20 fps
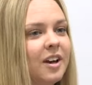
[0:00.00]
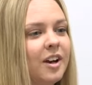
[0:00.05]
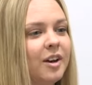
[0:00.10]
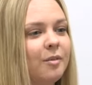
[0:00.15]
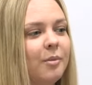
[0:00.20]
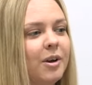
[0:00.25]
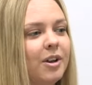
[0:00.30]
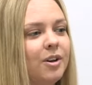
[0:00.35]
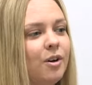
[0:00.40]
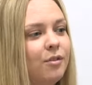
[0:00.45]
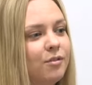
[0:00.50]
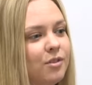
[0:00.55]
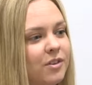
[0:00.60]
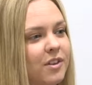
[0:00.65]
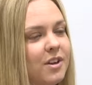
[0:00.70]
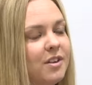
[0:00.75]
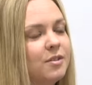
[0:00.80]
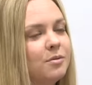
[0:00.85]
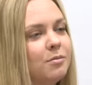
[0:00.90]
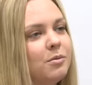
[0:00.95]
And
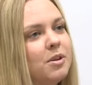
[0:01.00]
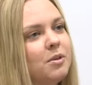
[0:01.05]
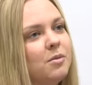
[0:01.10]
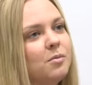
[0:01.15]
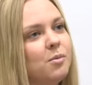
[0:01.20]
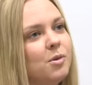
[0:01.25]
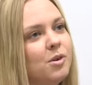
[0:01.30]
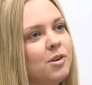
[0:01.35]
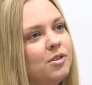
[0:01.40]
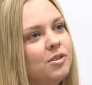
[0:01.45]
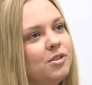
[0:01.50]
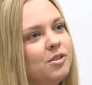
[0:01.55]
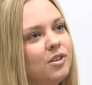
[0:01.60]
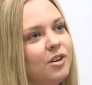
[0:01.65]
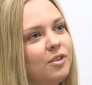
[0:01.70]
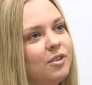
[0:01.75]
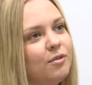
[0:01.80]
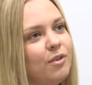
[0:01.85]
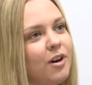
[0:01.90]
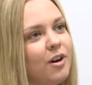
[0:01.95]
after this, we
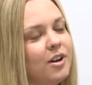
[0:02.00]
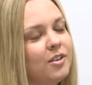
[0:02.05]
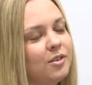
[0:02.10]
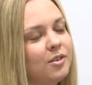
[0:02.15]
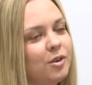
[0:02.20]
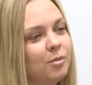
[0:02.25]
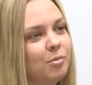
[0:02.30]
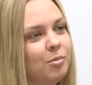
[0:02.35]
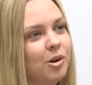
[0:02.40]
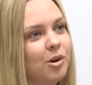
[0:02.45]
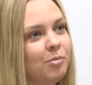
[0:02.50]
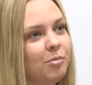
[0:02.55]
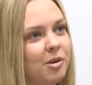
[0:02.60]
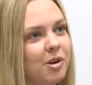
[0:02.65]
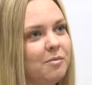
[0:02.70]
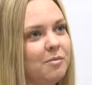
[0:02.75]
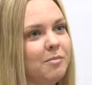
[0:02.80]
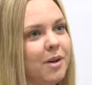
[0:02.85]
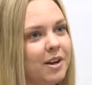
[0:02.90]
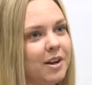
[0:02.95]
would advise on
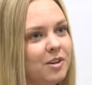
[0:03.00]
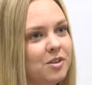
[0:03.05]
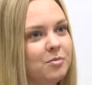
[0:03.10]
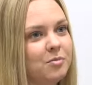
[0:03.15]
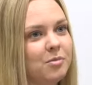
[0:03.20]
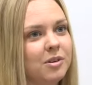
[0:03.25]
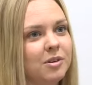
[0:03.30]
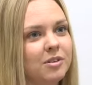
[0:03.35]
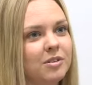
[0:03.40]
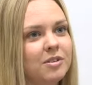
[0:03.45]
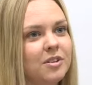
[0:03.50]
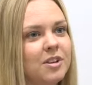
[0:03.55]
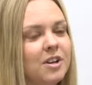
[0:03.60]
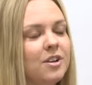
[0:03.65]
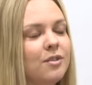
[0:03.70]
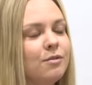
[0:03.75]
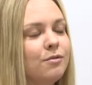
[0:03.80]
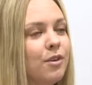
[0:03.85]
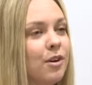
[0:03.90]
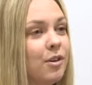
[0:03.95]
appropriate
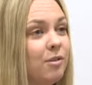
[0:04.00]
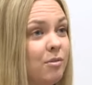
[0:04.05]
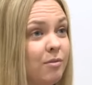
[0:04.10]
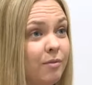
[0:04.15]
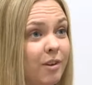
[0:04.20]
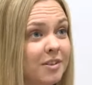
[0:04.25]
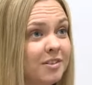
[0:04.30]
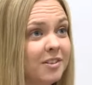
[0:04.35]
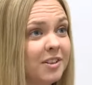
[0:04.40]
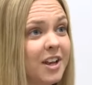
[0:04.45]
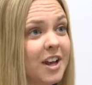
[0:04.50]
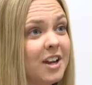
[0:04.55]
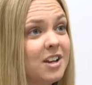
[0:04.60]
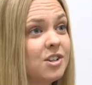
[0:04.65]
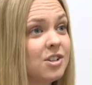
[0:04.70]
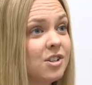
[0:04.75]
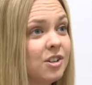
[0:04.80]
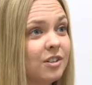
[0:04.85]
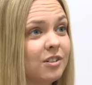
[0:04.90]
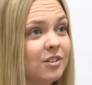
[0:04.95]
management, further
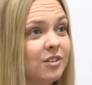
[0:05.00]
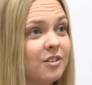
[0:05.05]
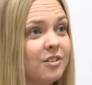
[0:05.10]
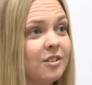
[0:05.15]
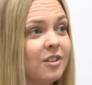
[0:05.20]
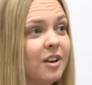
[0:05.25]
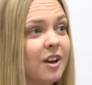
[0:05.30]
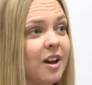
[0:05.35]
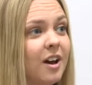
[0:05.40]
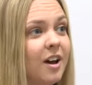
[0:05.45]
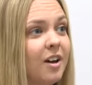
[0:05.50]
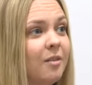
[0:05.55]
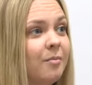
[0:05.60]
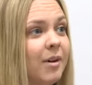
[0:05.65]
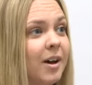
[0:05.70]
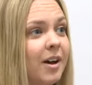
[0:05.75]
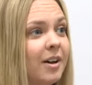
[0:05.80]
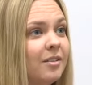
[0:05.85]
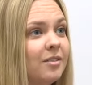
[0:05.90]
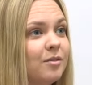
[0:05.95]
investigations
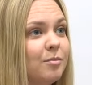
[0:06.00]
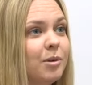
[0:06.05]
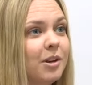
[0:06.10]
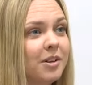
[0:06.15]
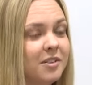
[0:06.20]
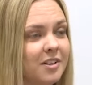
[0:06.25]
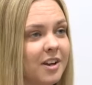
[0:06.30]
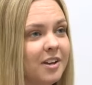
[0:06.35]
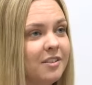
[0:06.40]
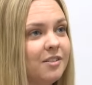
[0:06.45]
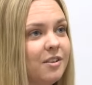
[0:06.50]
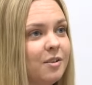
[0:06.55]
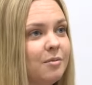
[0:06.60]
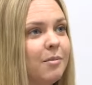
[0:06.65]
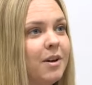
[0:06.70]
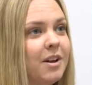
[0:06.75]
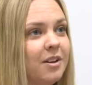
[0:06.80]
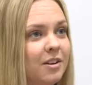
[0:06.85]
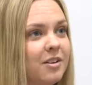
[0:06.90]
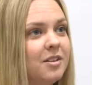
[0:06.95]
and blood tests
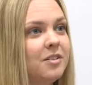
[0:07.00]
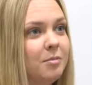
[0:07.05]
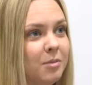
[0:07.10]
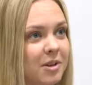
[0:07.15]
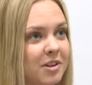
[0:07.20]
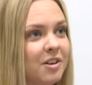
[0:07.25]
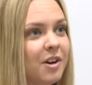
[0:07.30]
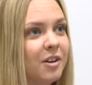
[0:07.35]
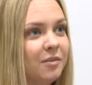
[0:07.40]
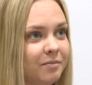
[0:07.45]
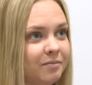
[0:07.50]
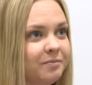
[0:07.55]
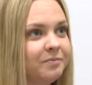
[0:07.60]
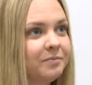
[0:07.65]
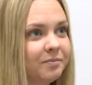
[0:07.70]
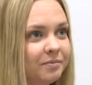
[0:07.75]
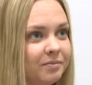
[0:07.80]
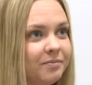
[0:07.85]
that may need to be done.